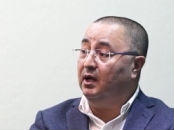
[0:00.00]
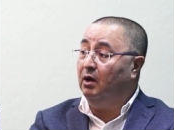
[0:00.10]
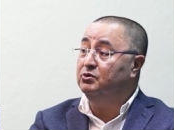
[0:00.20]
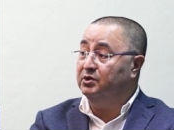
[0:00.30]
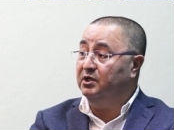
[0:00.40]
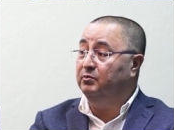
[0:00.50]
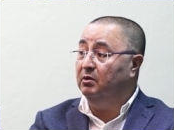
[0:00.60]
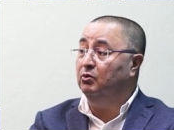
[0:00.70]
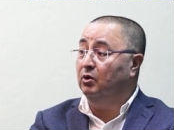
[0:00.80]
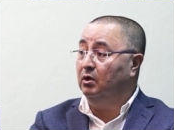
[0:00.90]
how to give
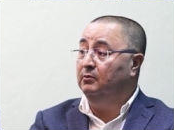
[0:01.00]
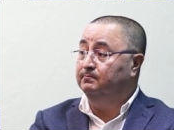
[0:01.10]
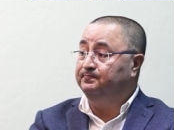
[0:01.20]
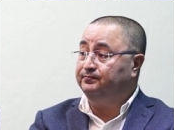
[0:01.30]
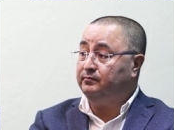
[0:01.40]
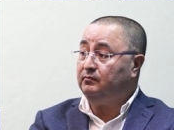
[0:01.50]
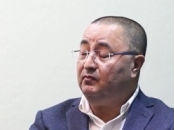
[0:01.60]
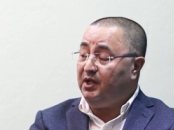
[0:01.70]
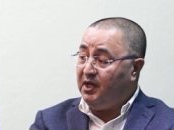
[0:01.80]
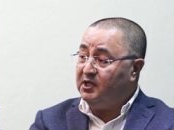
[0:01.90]
the more
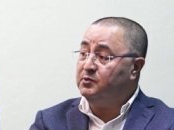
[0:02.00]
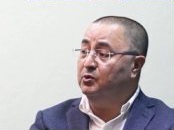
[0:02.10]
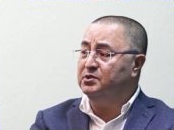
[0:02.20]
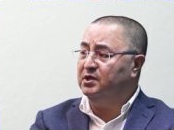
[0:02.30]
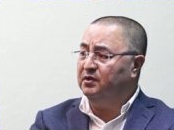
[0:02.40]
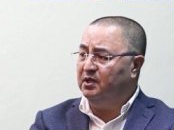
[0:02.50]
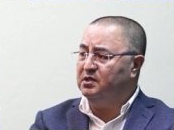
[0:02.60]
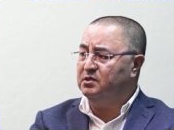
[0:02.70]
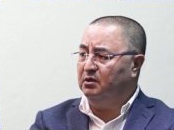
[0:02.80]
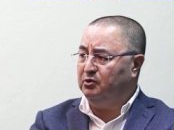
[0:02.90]
exposure
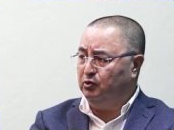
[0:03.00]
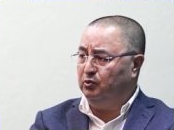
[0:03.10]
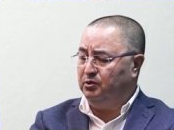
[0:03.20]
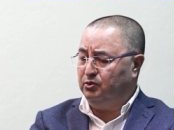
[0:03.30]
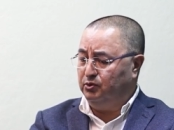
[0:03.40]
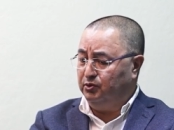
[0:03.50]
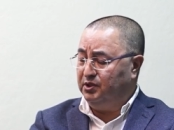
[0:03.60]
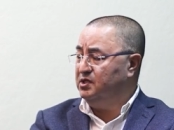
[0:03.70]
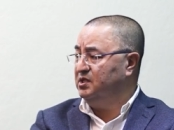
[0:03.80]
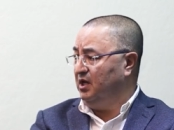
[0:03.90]
this to, to
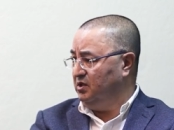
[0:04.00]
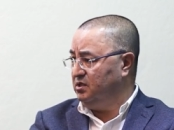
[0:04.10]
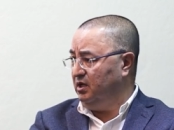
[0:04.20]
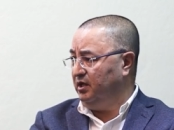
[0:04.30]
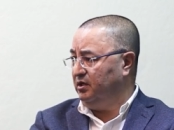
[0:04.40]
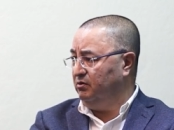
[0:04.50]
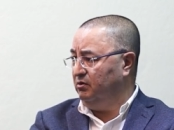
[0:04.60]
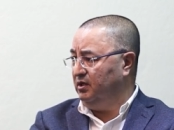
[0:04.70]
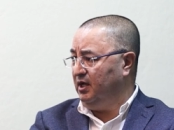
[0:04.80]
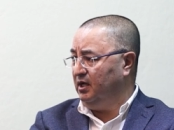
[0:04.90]
these kids like you
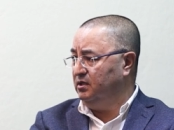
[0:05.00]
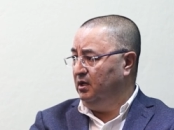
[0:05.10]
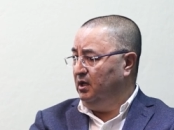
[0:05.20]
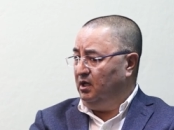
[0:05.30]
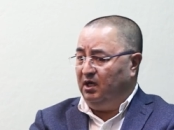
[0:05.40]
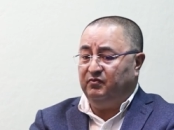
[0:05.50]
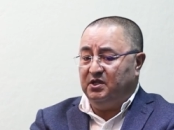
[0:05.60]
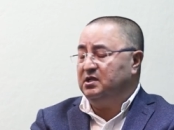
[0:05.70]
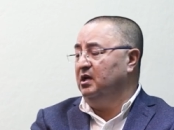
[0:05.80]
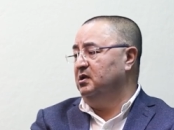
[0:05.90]
know that if
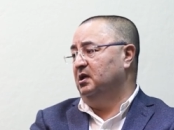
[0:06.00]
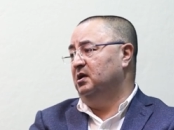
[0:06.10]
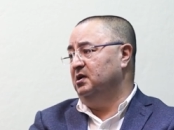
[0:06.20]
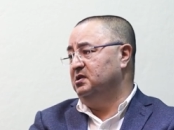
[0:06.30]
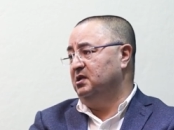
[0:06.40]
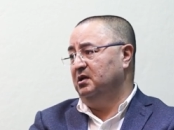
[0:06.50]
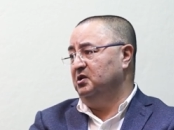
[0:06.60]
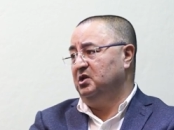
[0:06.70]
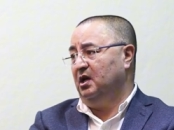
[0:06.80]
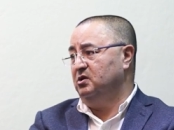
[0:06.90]
these kid, kids
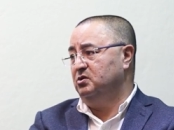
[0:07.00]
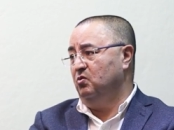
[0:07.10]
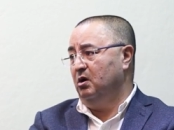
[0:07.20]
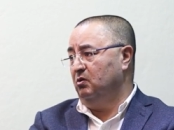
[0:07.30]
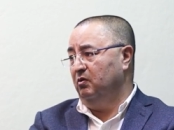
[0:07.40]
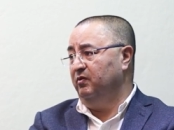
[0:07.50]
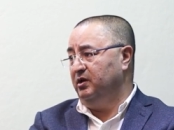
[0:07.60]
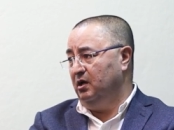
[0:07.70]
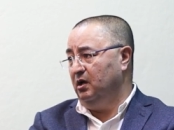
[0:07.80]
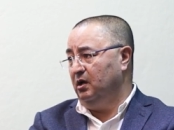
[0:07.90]
get a chance to work over
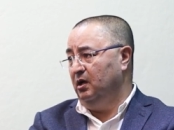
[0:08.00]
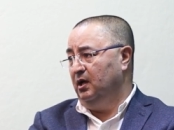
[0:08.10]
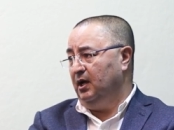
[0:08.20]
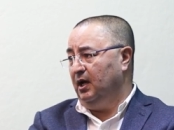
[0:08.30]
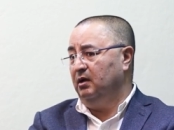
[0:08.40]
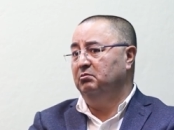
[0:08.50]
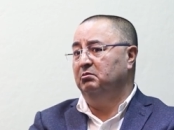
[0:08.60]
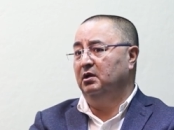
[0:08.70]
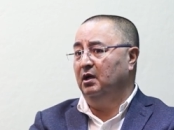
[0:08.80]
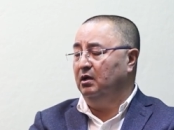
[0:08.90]
here
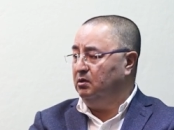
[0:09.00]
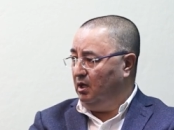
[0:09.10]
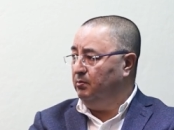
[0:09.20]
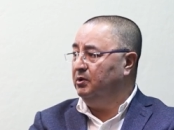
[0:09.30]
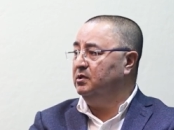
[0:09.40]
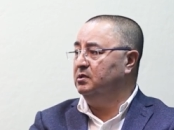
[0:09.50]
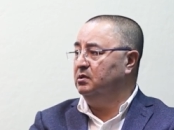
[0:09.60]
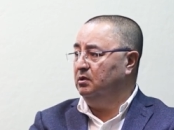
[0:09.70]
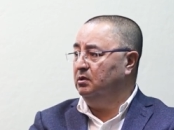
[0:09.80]
and get, uh, I mean,